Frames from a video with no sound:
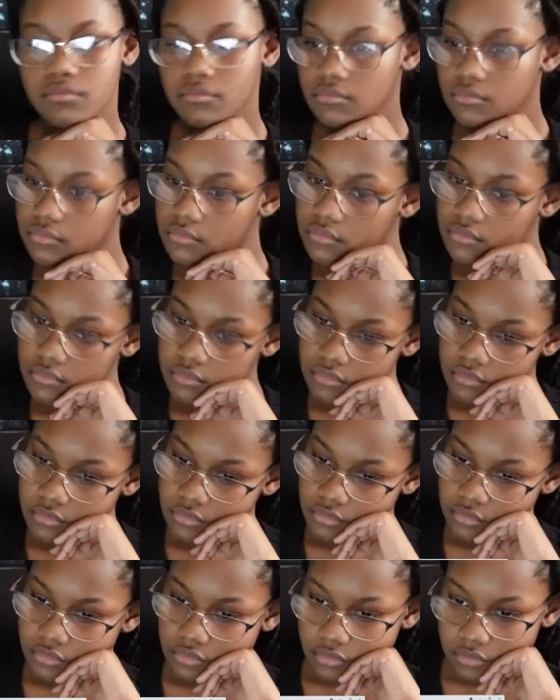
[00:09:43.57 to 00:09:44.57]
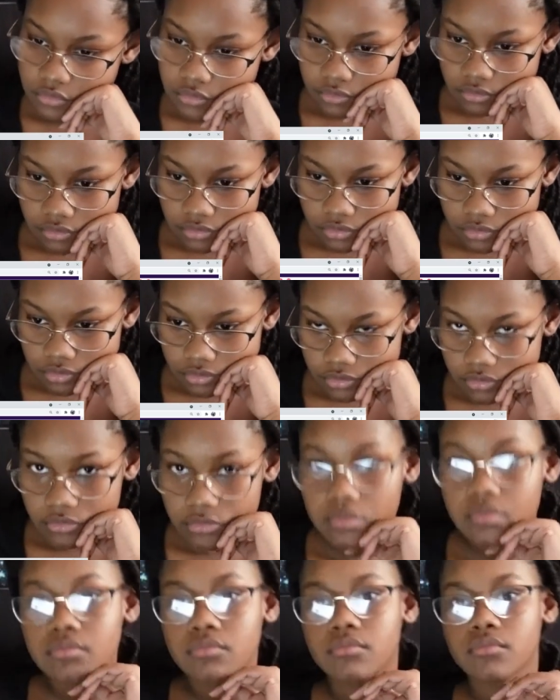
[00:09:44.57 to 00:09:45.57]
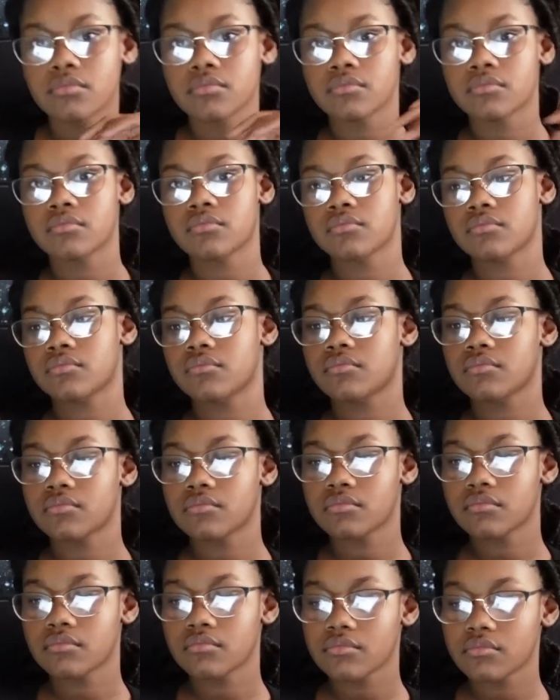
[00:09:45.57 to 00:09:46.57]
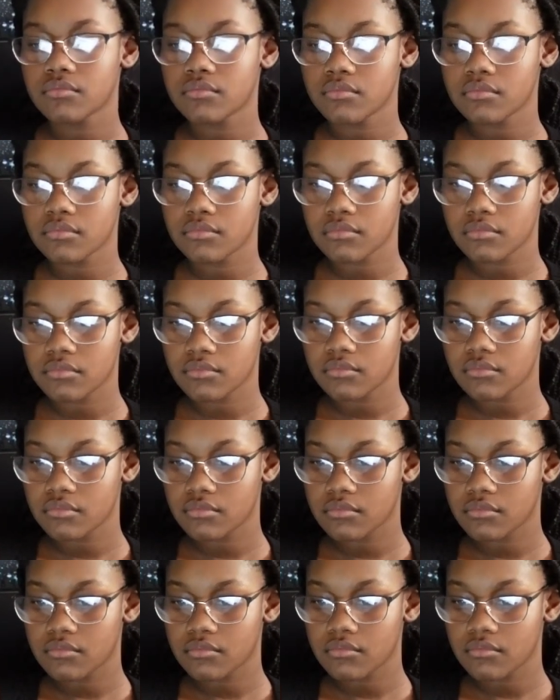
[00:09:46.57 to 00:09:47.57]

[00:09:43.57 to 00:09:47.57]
The person shown says nothing.